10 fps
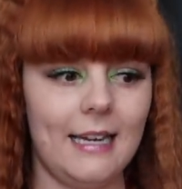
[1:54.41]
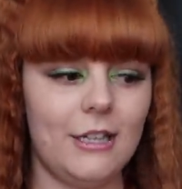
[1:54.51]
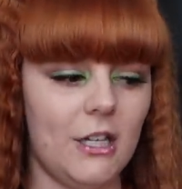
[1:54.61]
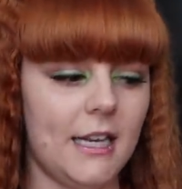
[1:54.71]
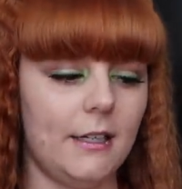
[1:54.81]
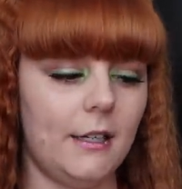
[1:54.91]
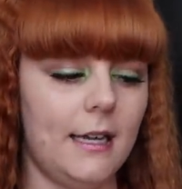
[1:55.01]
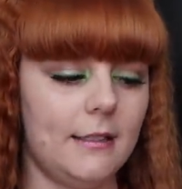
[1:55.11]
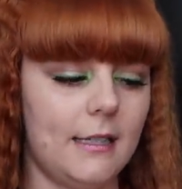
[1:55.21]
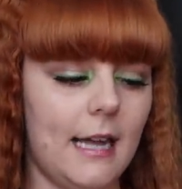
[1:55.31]
I literally had it done
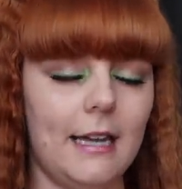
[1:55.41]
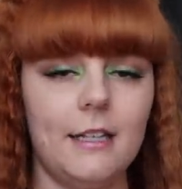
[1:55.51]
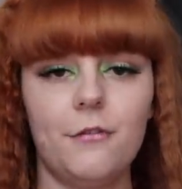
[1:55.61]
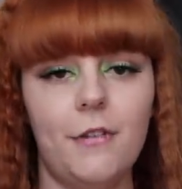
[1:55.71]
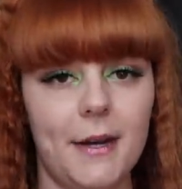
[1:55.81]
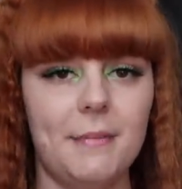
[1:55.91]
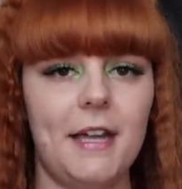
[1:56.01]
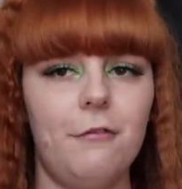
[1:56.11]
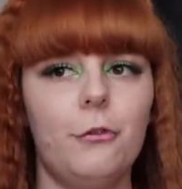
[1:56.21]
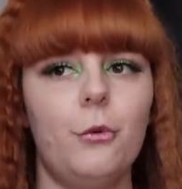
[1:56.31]
yesterday and it's very
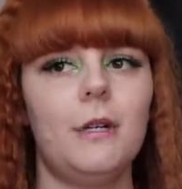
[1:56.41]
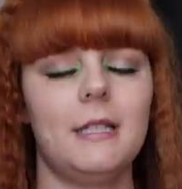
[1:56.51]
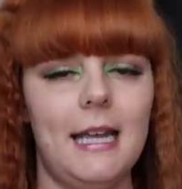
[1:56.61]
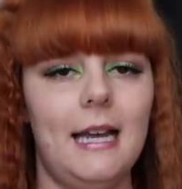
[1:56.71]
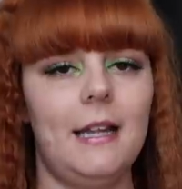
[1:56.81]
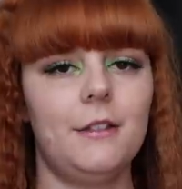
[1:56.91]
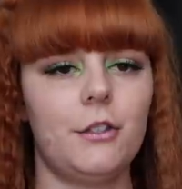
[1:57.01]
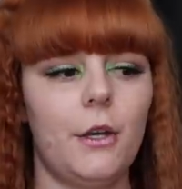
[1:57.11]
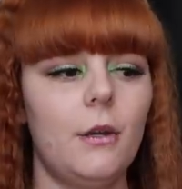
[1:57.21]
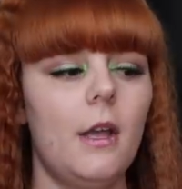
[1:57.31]
painful, it's healing,
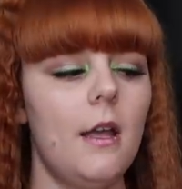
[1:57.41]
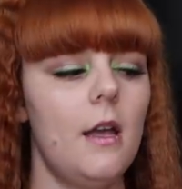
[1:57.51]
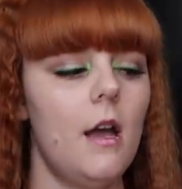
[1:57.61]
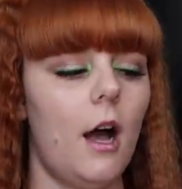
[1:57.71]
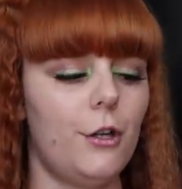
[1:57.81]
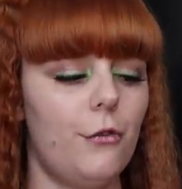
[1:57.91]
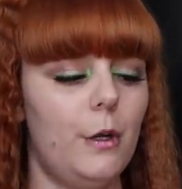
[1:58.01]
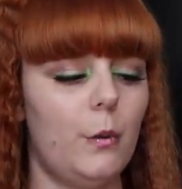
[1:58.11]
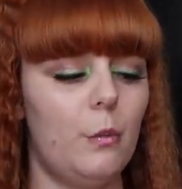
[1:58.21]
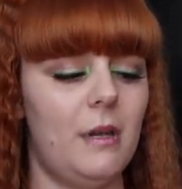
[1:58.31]
so I don't
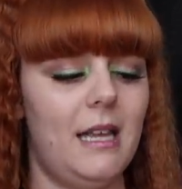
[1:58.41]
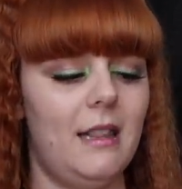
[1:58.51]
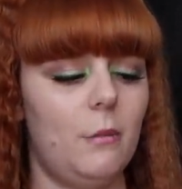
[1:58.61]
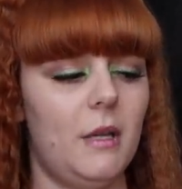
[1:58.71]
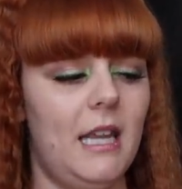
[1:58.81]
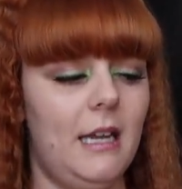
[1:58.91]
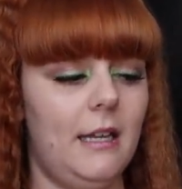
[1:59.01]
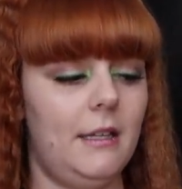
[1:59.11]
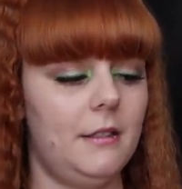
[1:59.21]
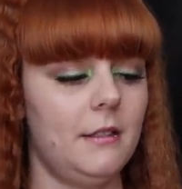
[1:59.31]
really want to be in the
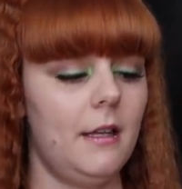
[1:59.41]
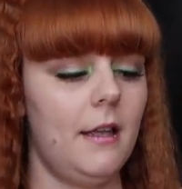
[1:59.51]
bikinis